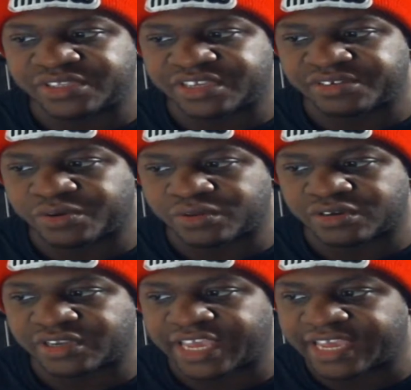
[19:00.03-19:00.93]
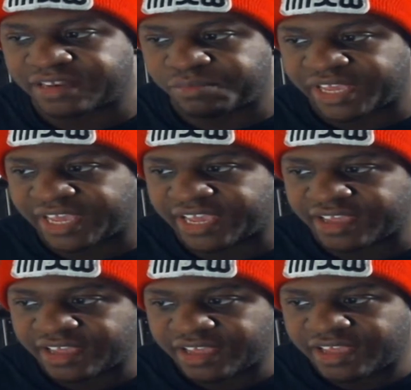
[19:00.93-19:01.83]
the controller, again,
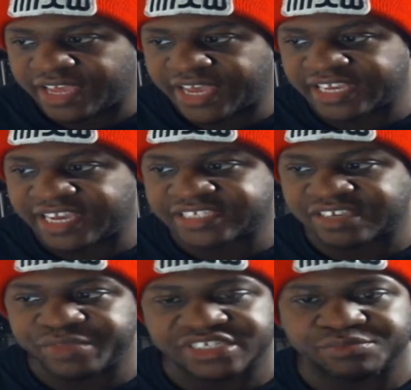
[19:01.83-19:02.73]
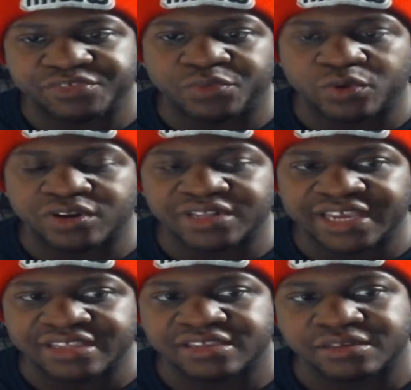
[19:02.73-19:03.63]
being, as I've mentioned before,
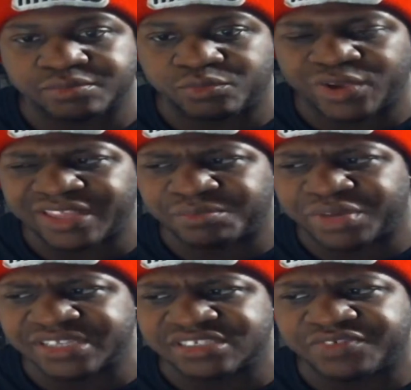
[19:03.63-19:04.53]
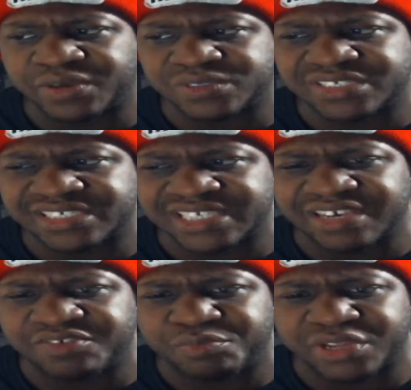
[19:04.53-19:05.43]
like the way the buttons feel
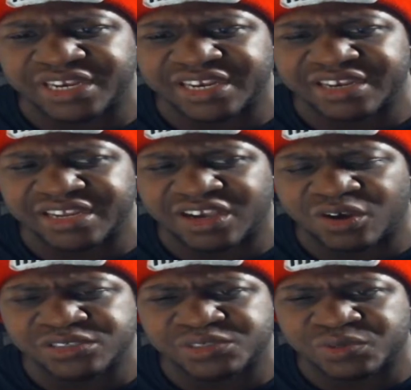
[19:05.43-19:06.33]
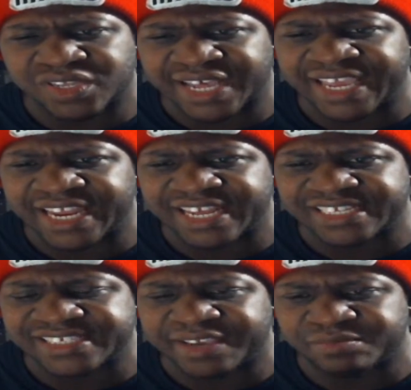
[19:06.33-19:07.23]
stiff, but also light at
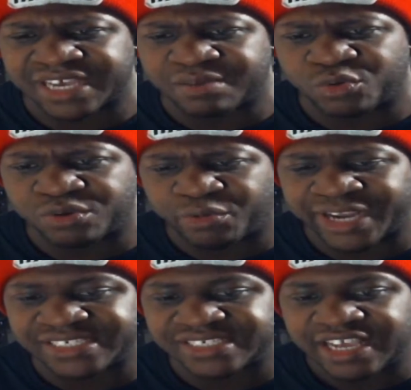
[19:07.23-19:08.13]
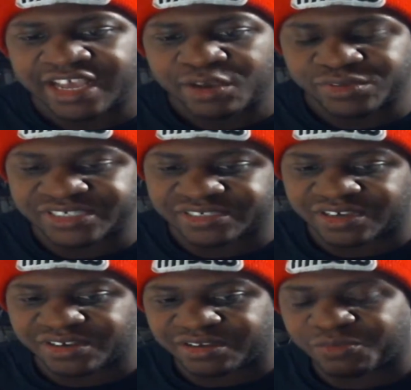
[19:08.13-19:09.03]
the same time on press, which
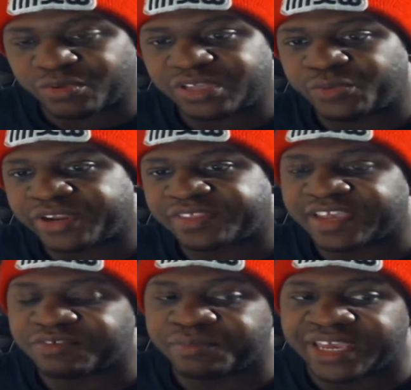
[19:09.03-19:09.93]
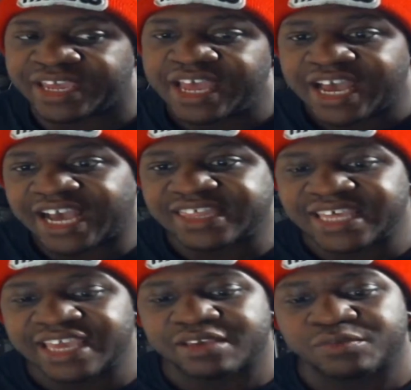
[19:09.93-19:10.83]
is a really weird thing for me. I
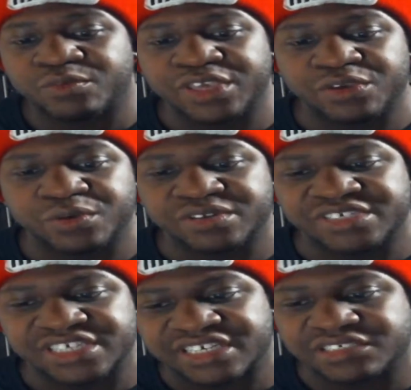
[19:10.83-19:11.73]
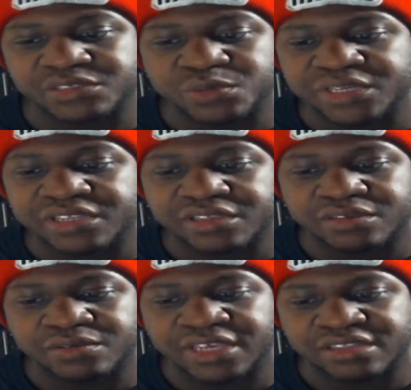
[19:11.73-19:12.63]
think when you adjust to it,
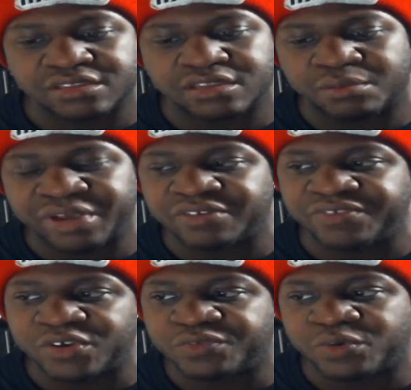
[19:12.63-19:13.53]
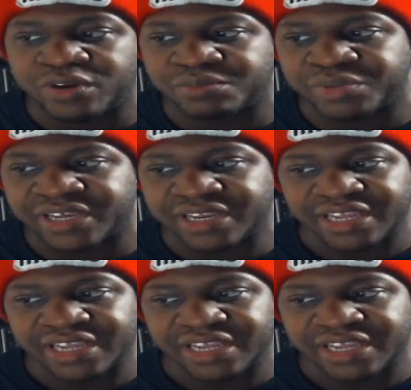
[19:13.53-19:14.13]
you get a better feel for it, but